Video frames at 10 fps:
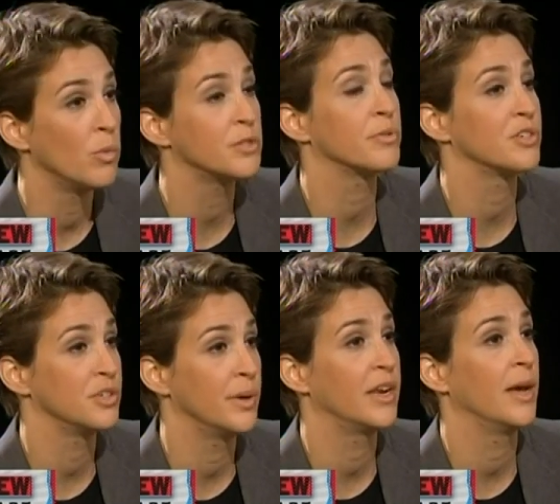was
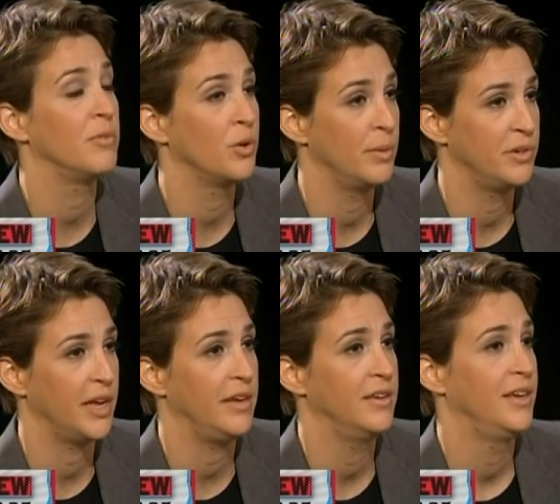pursuing
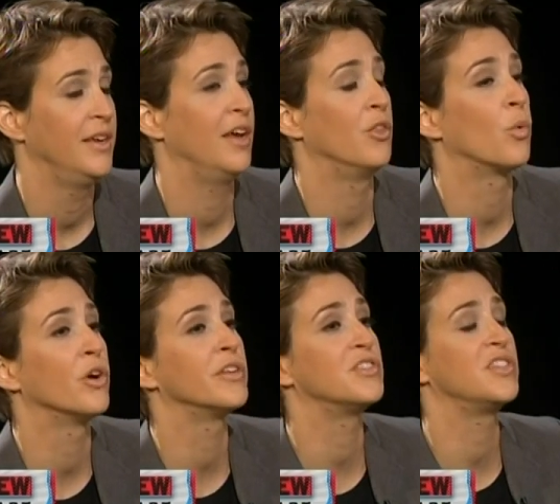WMD and the world is safer